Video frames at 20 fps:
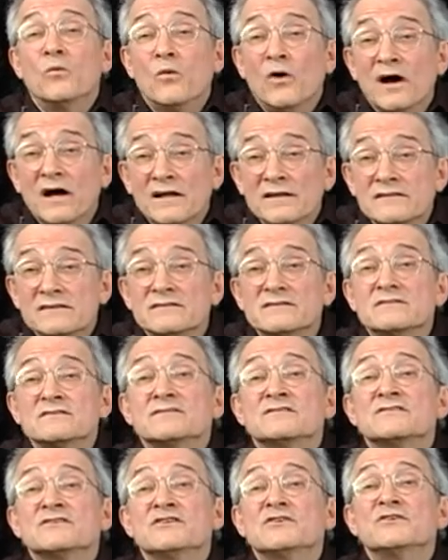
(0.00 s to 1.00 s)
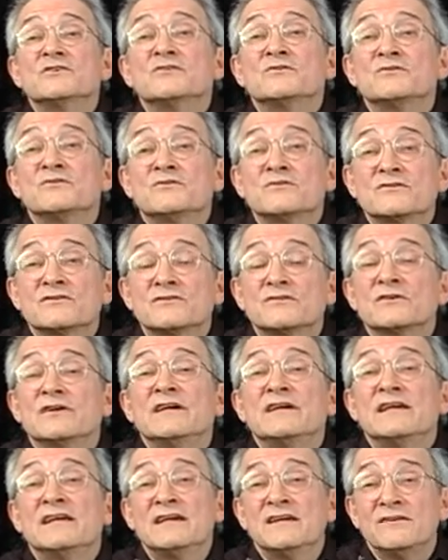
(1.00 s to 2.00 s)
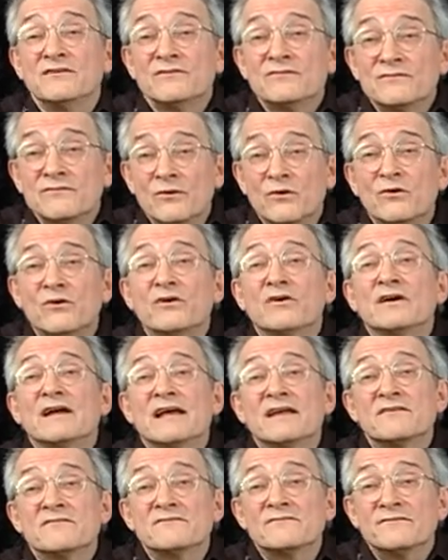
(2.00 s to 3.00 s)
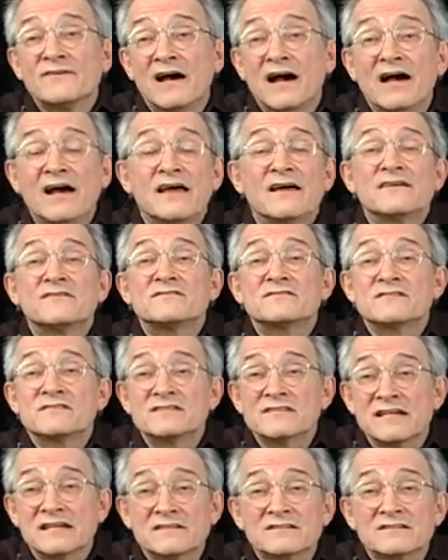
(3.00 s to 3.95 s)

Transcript: 1, 2, 3, 4, and 5, 6.